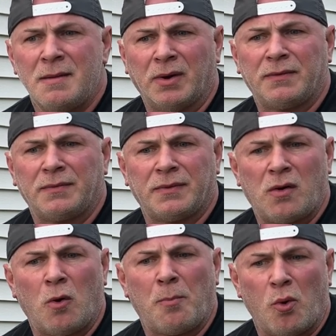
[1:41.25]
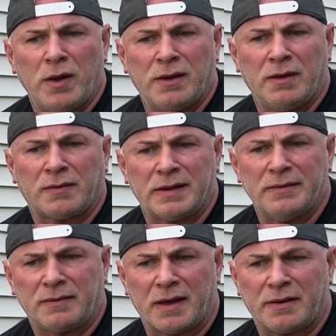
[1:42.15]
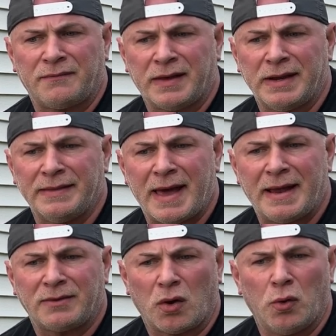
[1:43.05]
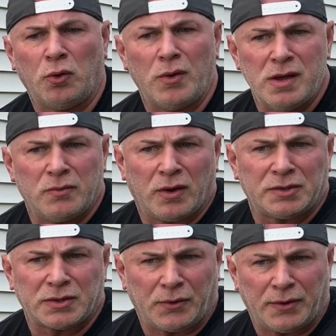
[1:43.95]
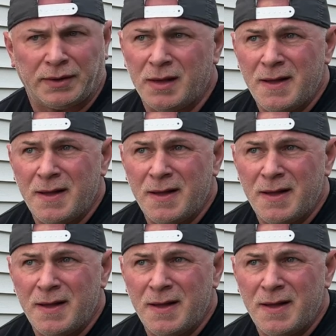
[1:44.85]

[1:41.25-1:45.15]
But the whole point is instead of getting that total inrush current